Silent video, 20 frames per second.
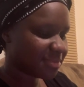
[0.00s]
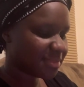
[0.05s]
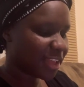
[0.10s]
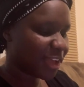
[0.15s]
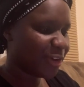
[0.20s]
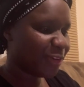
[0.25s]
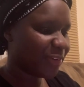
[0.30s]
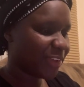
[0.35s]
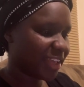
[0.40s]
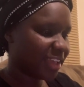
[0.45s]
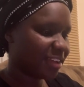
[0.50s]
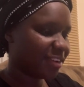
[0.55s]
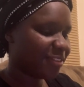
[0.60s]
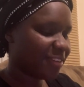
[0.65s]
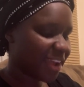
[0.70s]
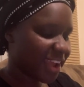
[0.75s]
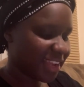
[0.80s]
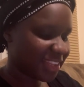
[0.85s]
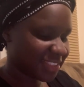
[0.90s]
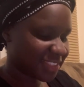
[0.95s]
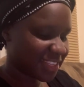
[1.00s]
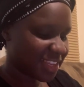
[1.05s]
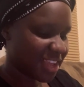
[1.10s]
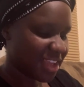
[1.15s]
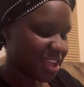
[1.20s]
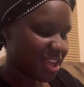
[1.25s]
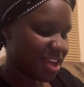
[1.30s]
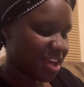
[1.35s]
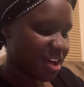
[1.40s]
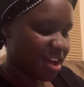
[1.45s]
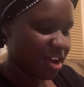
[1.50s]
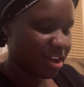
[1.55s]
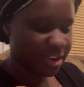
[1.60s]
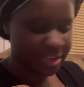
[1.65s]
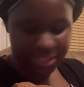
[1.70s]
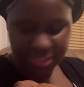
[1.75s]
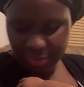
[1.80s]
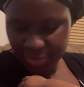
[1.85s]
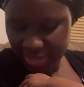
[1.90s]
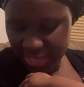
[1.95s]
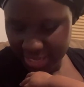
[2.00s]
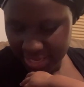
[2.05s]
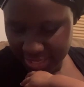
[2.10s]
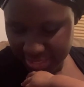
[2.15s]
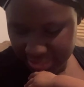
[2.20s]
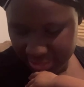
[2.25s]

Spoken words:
Okay, great. All right, so he is